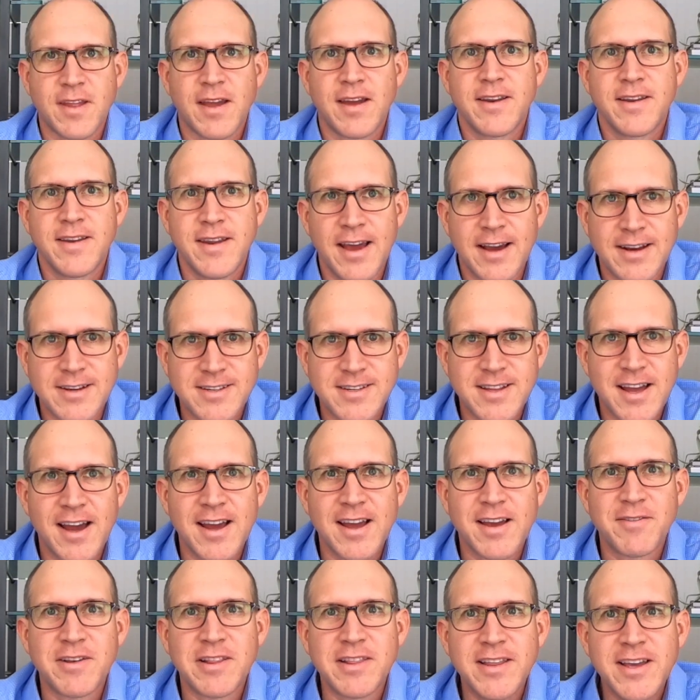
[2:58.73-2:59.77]
Next, I
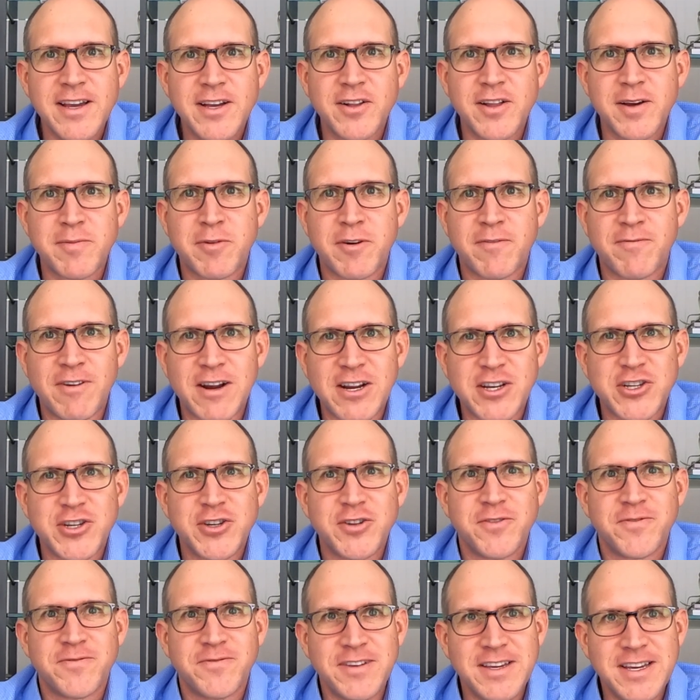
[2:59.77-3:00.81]
have a legal and
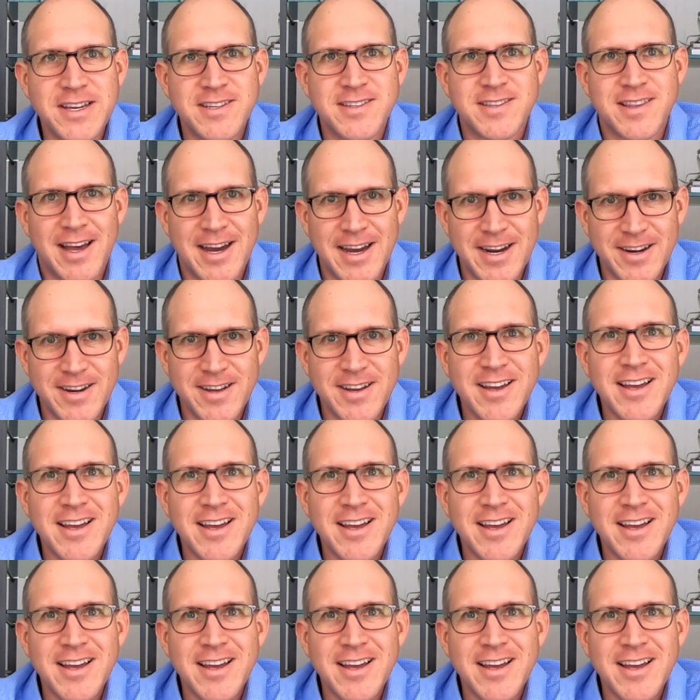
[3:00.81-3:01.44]
professional fees line.